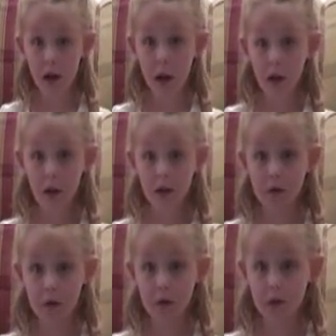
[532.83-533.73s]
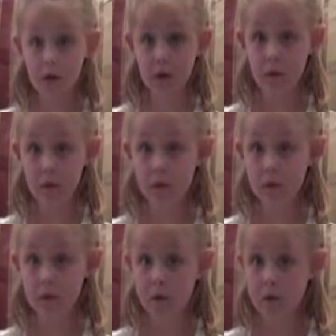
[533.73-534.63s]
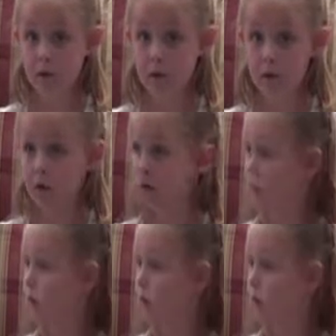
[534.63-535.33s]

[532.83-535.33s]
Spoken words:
Nothing is said.